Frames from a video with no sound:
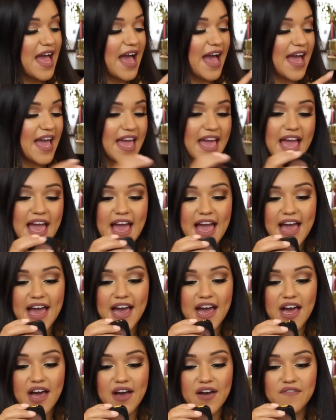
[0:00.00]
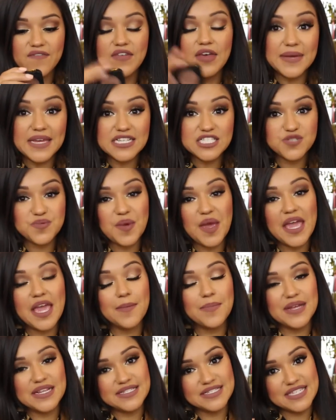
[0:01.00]
I have Beach
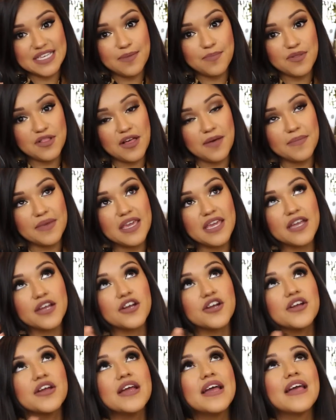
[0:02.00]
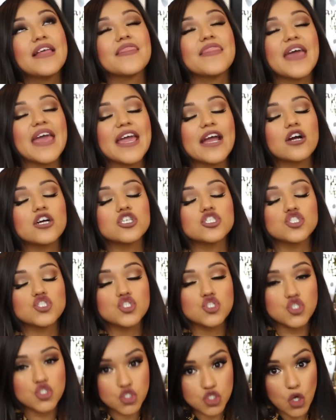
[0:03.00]
Babe and Deep Plum here. They are
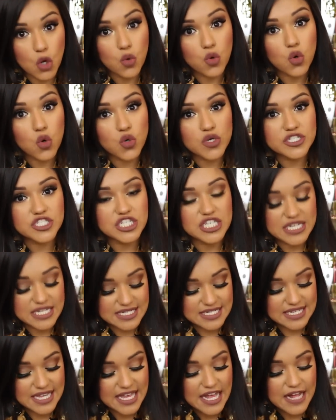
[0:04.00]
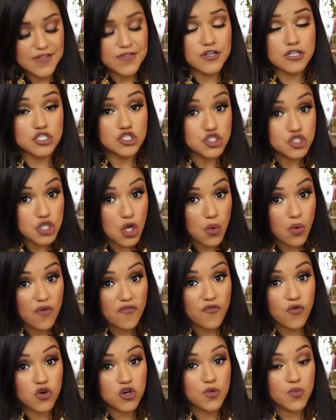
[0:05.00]
so gorgeous. They're so
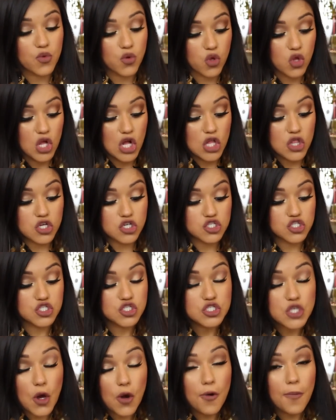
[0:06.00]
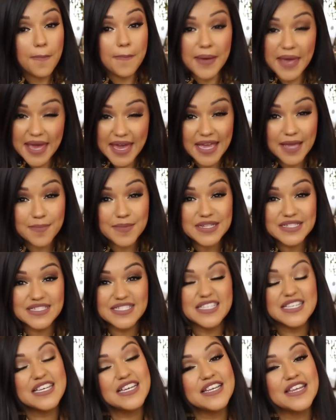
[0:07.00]
affordable. They're so
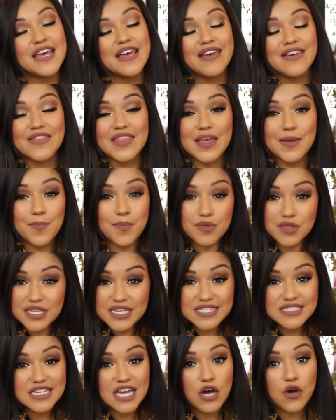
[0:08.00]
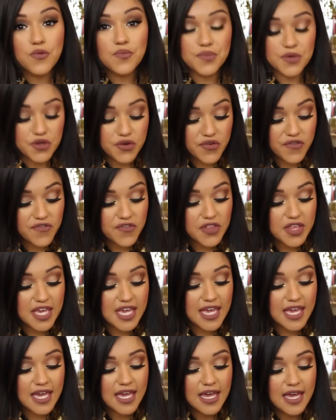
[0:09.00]
pigmented. They blend out
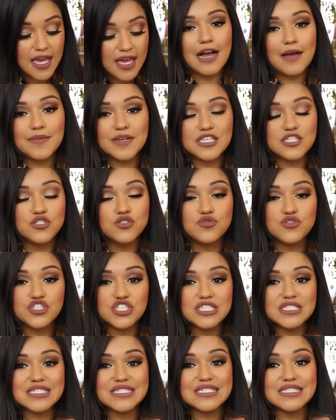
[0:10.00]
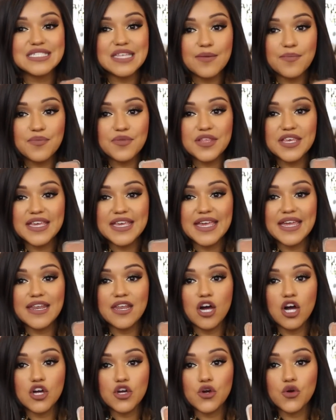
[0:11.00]
beautifully. I mean, you just simply
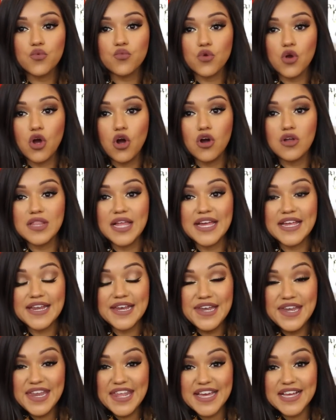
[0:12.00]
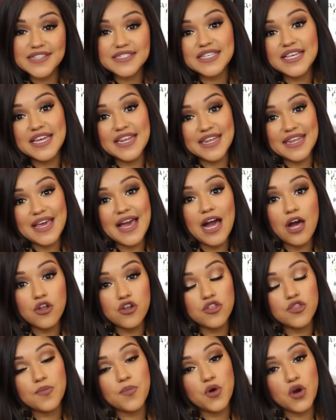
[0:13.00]
cannot go wrong. Like, NYX hit it
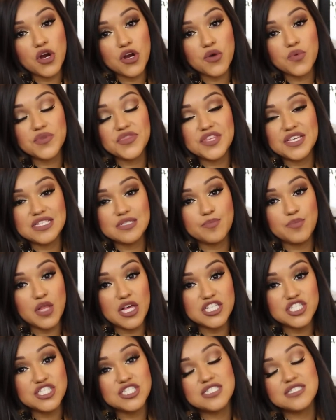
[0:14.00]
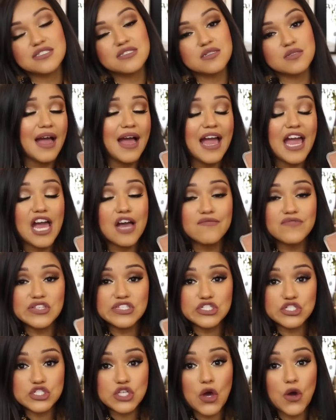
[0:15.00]
out of the park with these blushes. I have
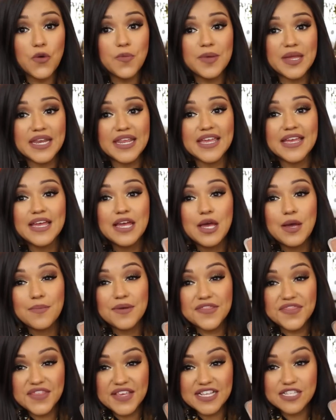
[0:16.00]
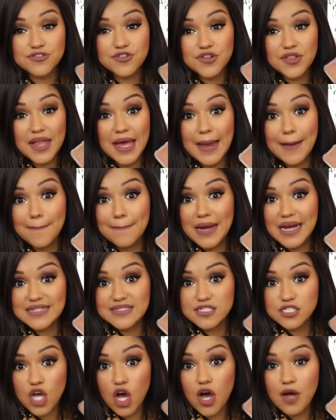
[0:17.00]
so many, but these are like my
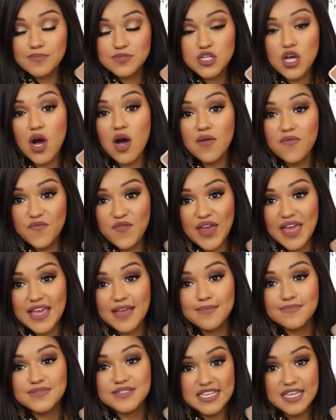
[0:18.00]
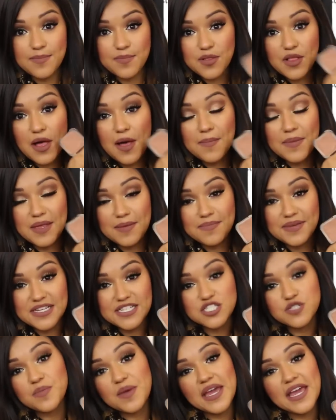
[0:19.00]
top faves. Deep Plum and
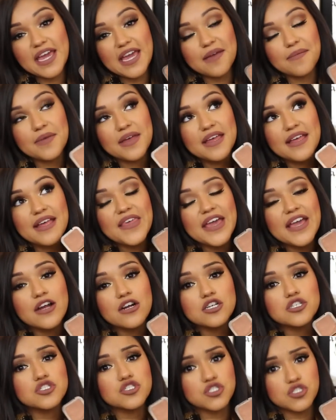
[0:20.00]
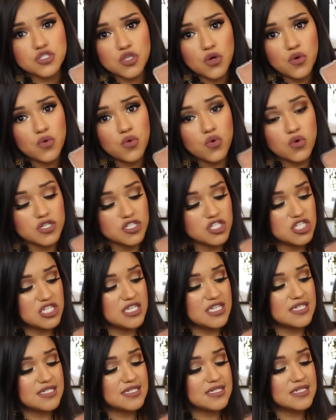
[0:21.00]
Beach Babe, they are so
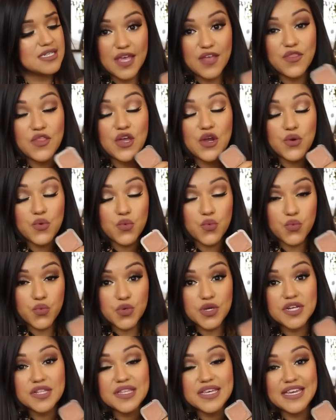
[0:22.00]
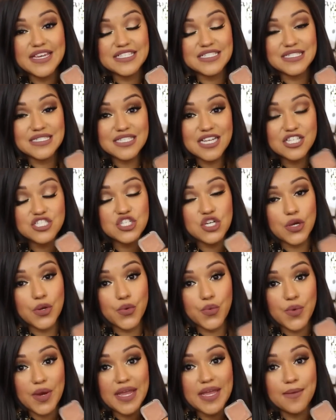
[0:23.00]
gorgeous. And they're really such a
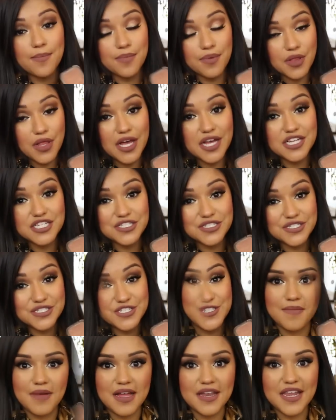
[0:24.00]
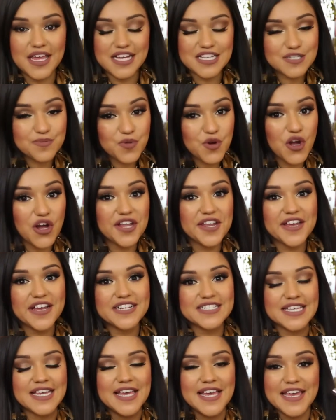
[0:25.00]
great blush. My next
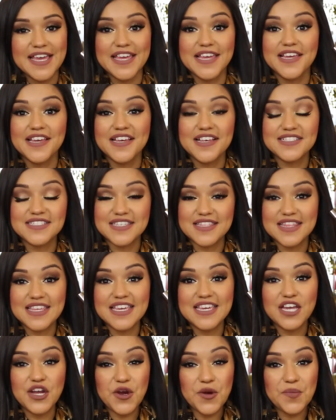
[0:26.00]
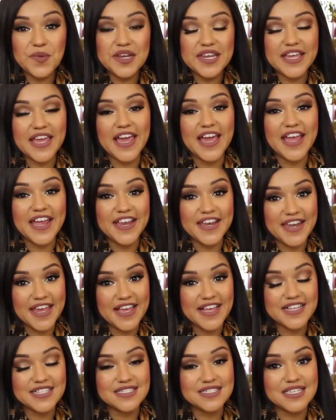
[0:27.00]
product is the Urban Decay
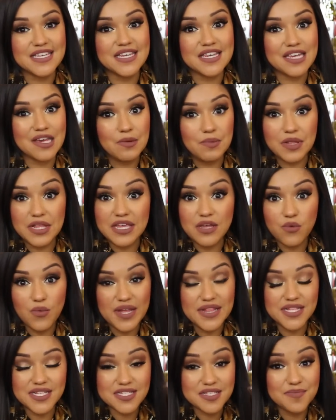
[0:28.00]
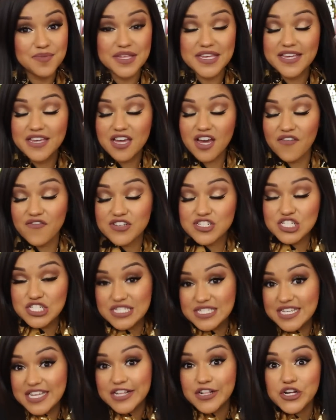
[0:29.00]
Naked Skin Complete Weightless Complete Coverage
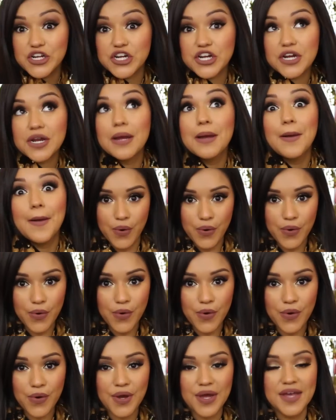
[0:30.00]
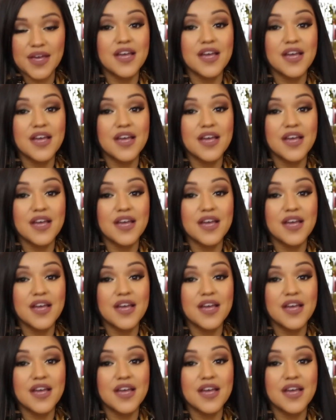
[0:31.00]
Concealer. Whew.